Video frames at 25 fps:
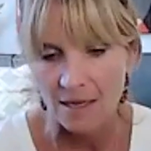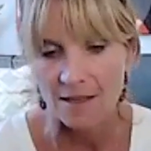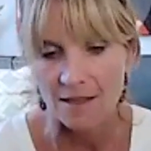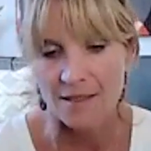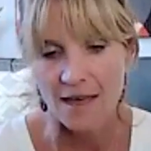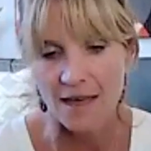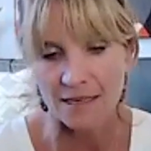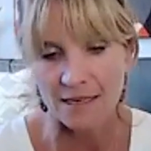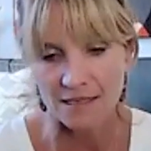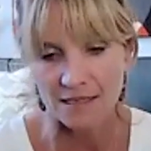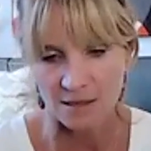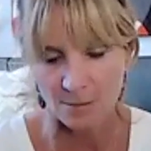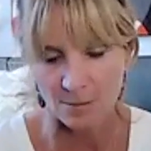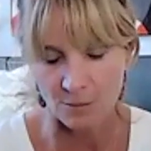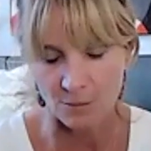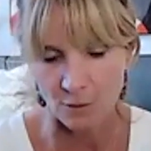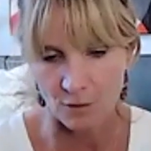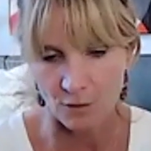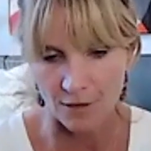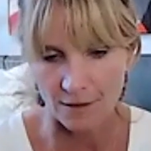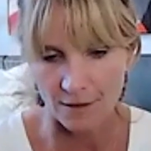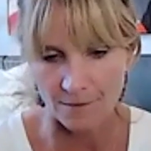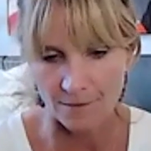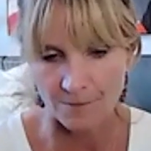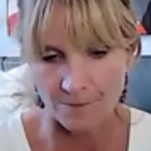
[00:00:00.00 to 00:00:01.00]
that is
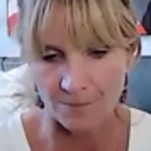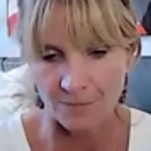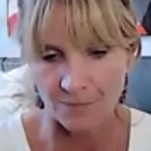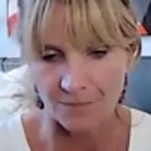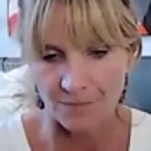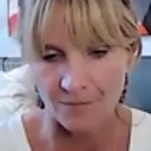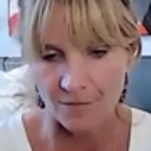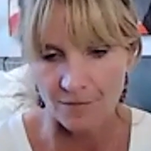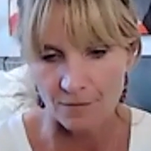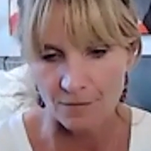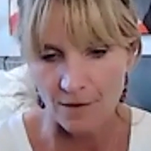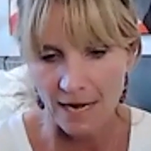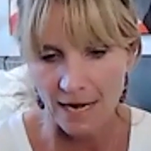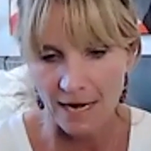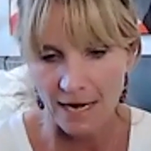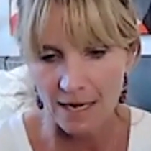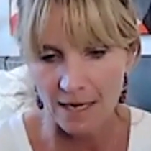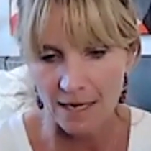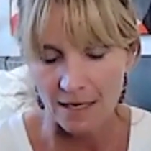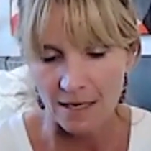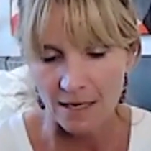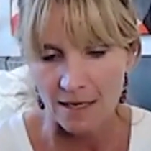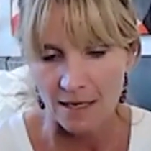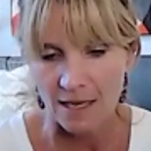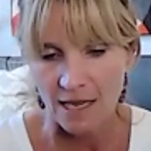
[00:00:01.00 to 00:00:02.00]
important, right?
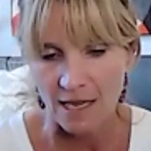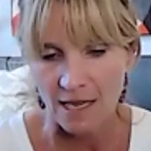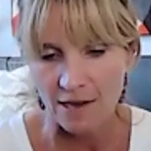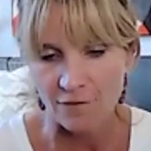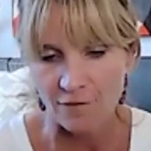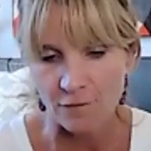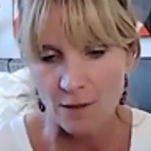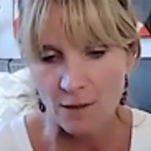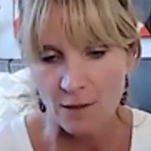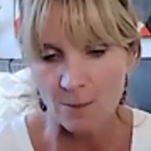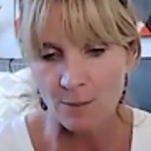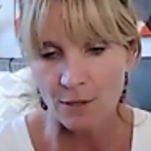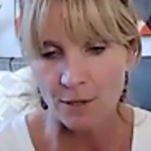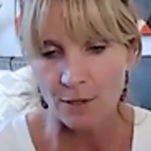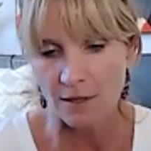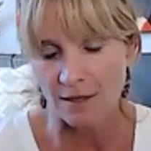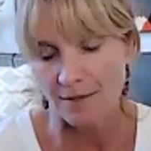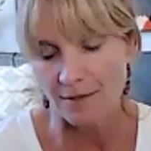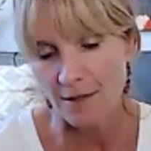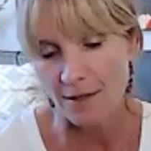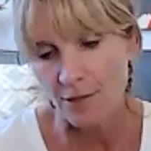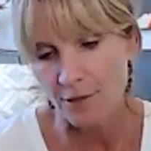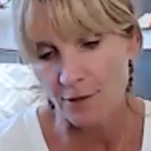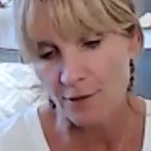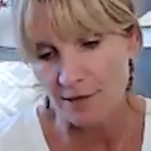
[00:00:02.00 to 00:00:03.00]
If we pull
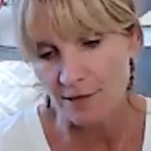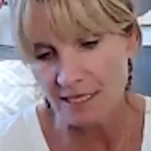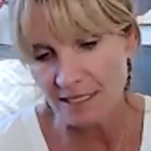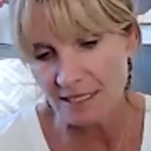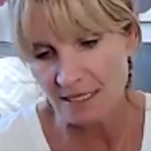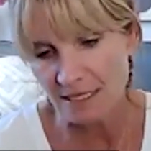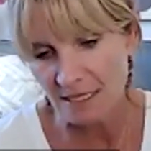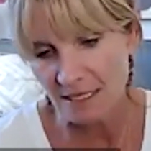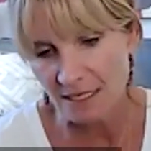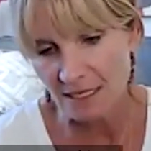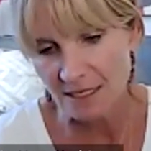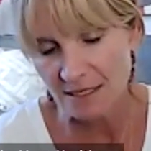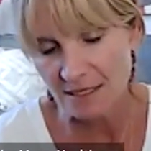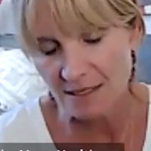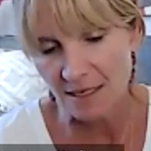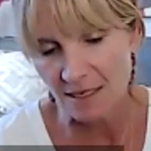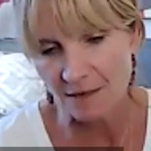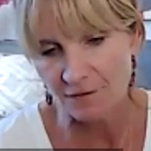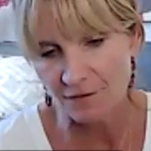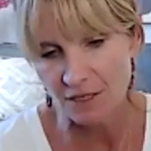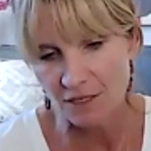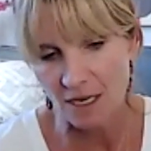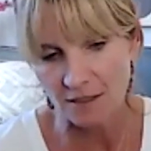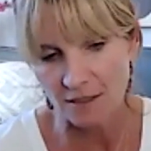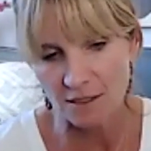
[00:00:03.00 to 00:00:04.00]
in the 3 C's that
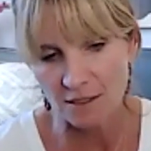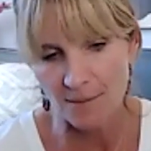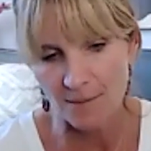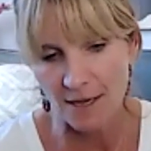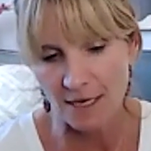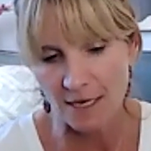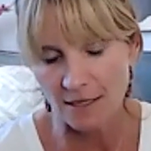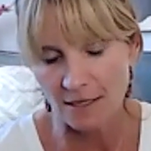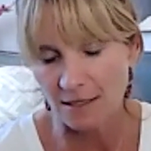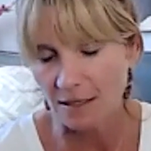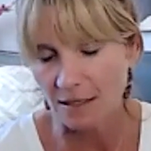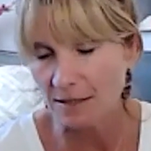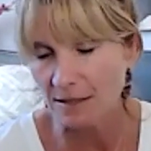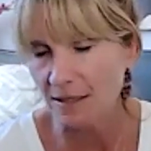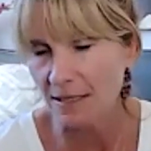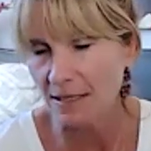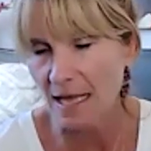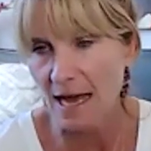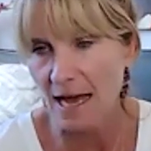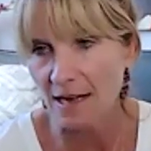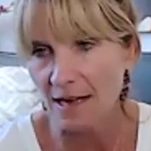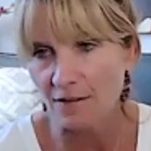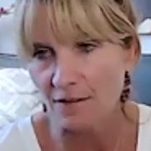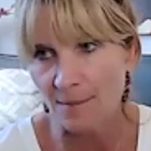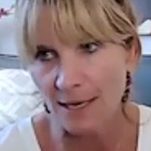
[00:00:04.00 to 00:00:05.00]
I've talked about in a
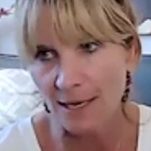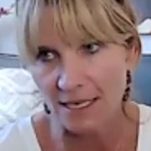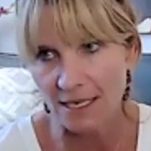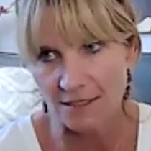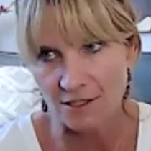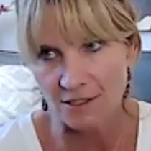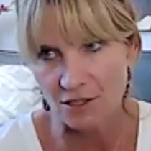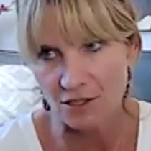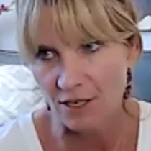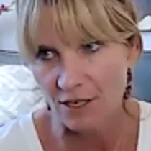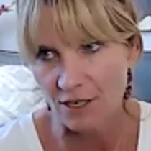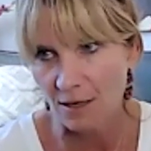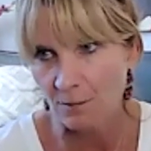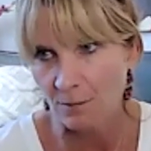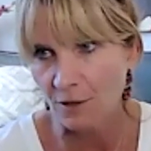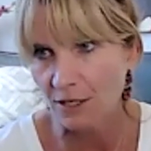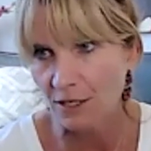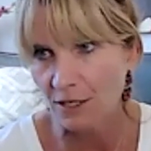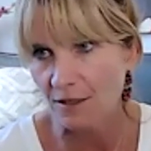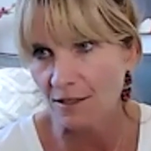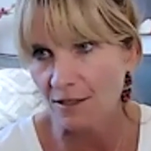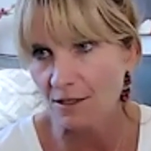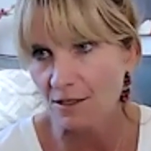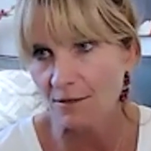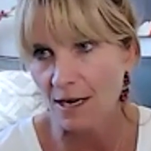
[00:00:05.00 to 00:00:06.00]
lot of my Instagram
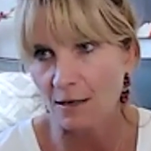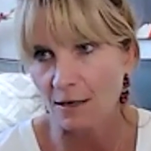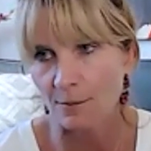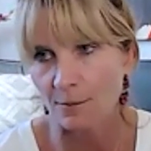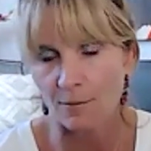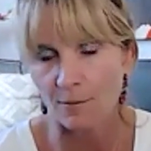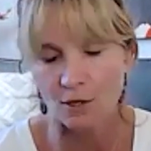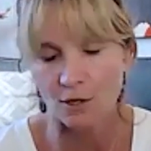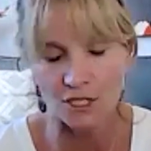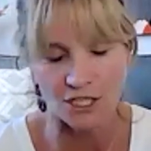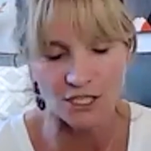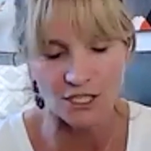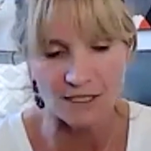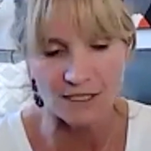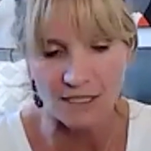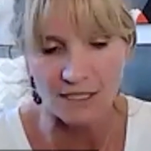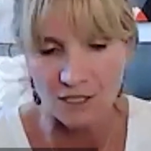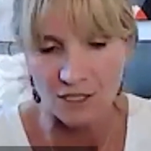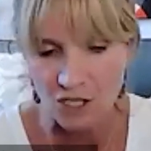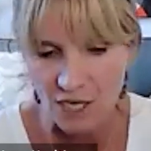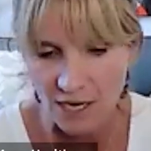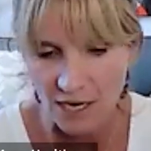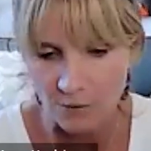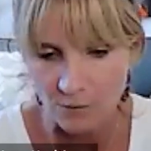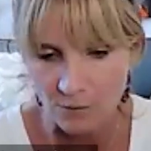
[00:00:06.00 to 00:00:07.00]
reels around emotions
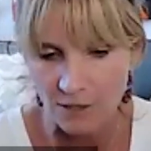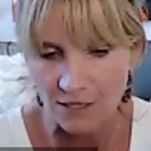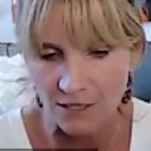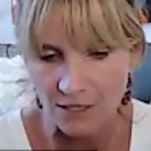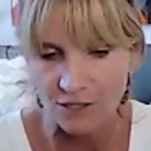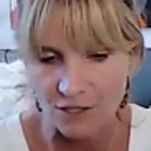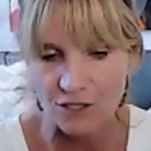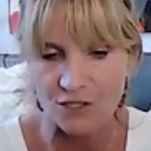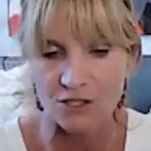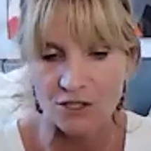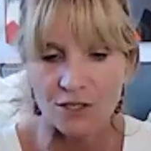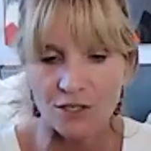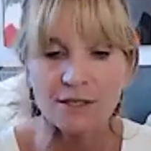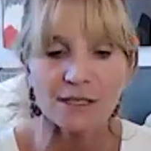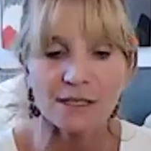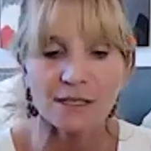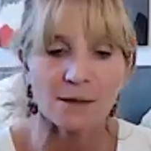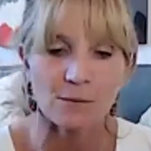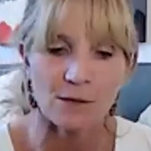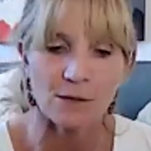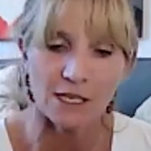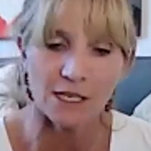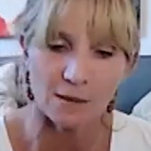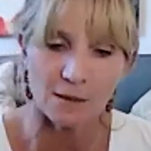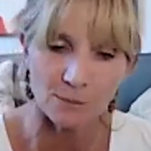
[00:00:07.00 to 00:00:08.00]
in general, and certainly
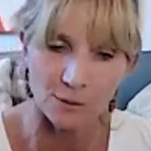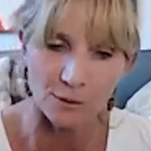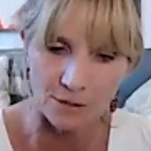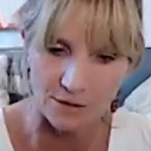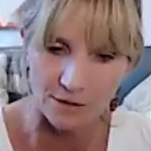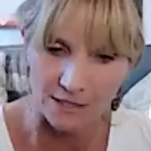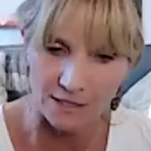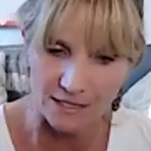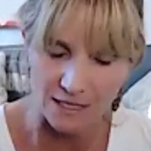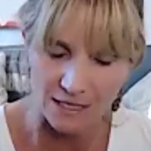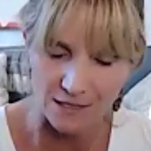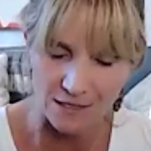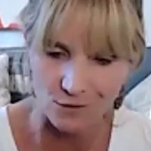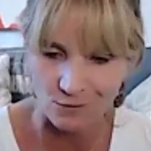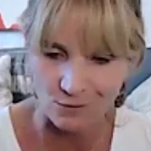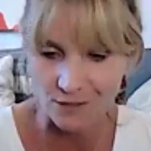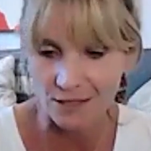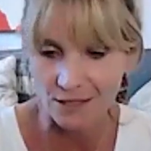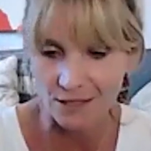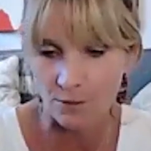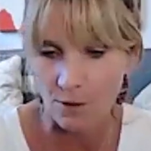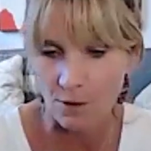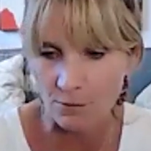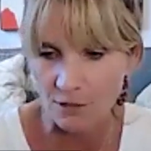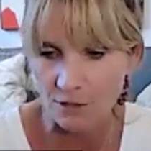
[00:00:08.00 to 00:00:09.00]
we can pull this in, is
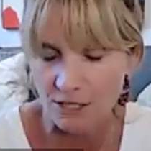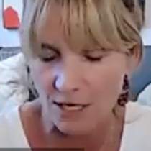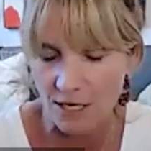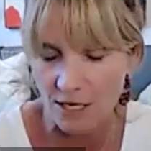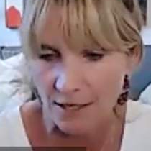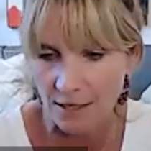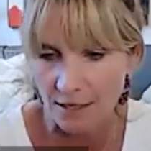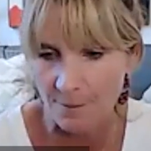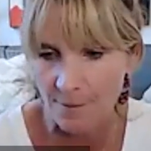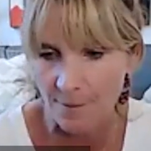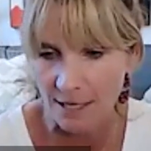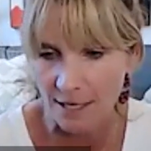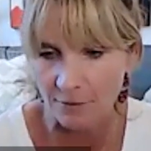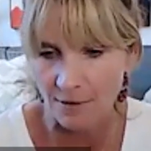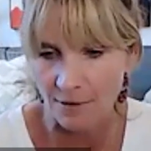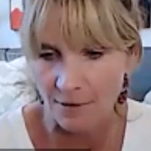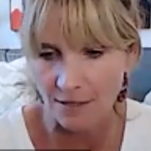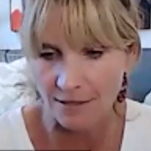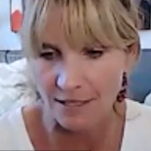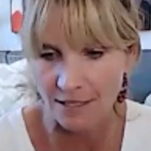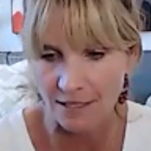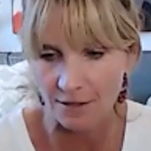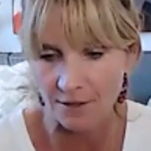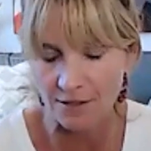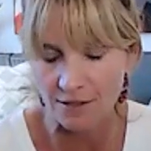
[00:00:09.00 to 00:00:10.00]
really what we're talking about
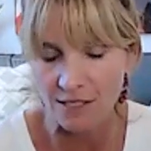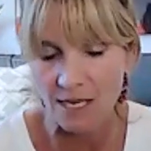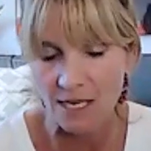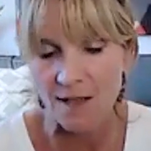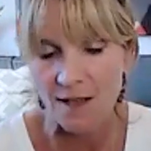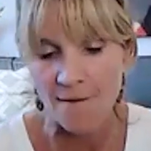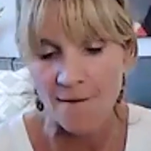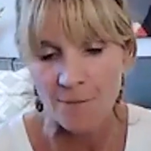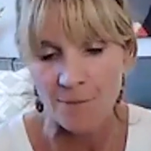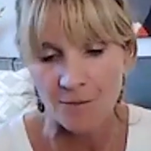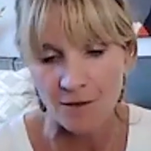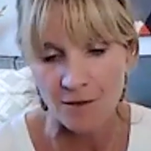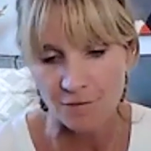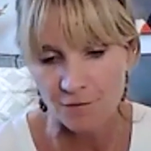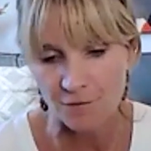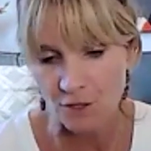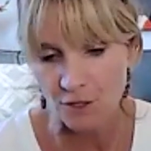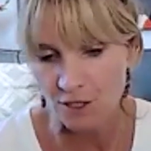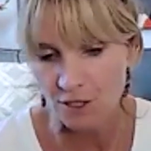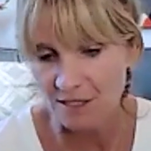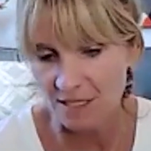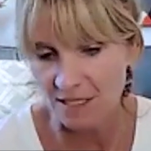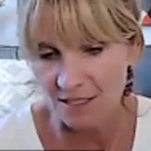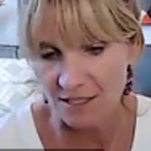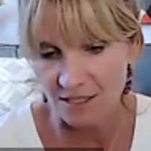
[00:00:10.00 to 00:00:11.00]
around guilt. The
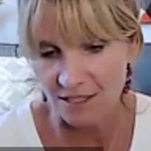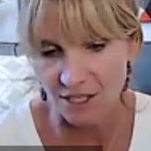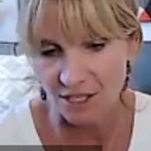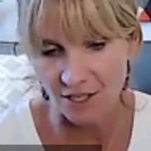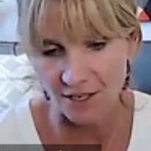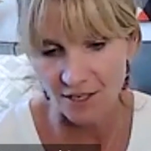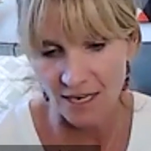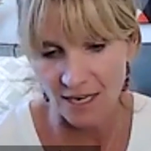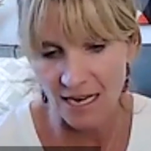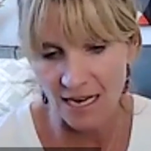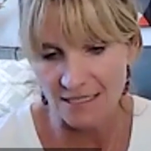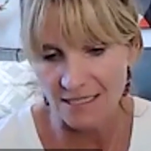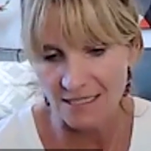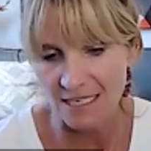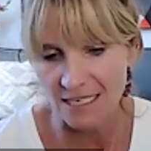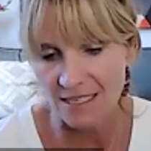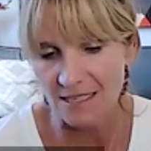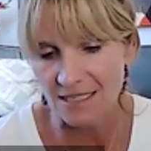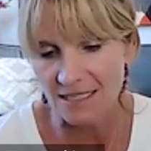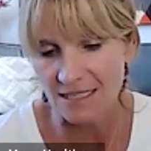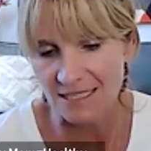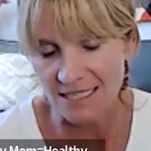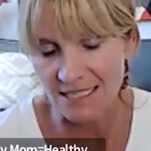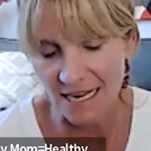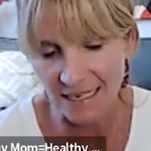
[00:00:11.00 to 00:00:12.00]
first C is curiosity.
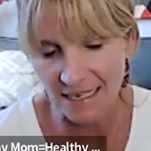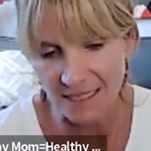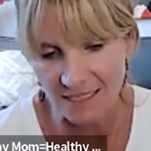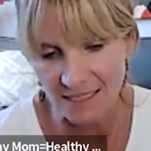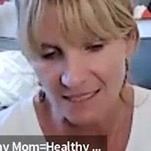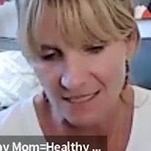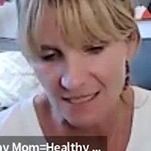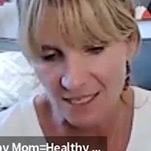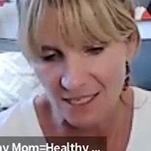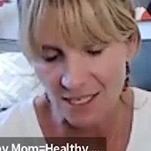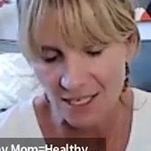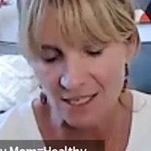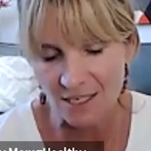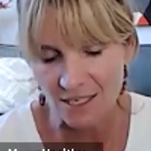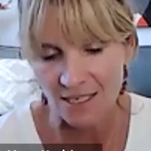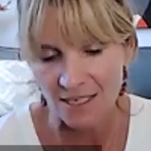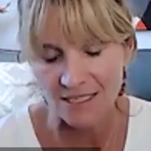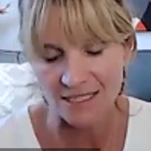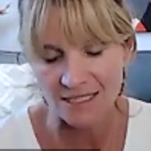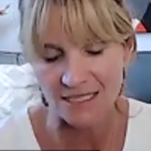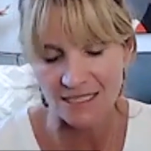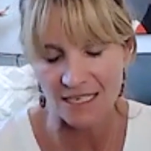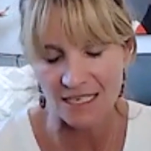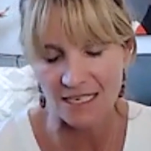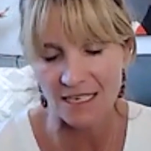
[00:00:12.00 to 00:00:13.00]
The second
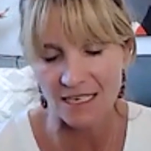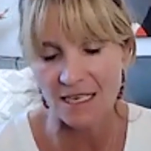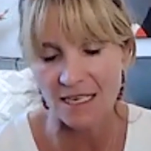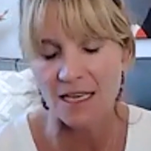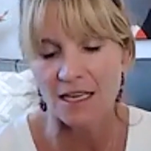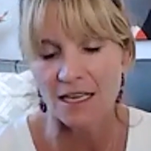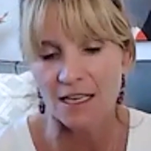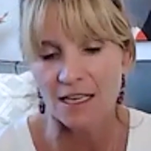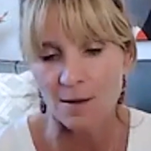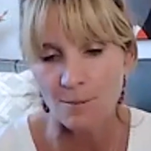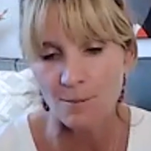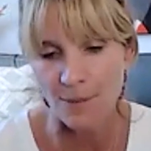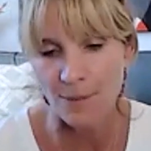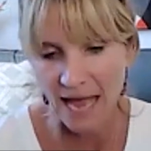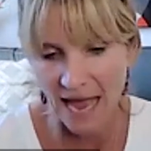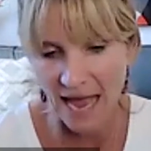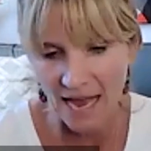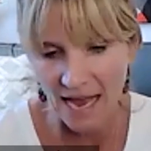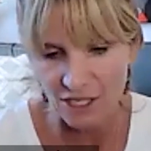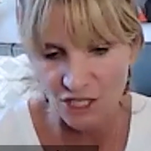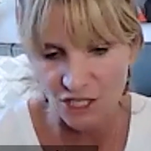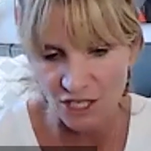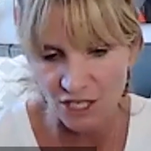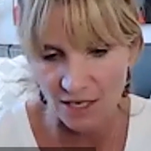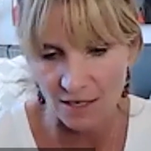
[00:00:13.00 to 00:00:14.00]
C,
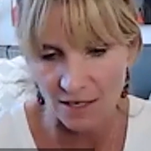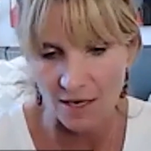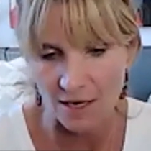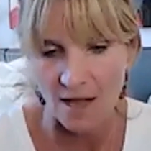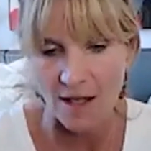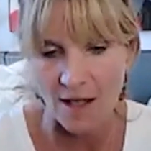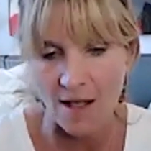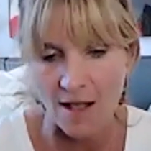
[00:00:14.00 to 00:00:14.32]
compassion.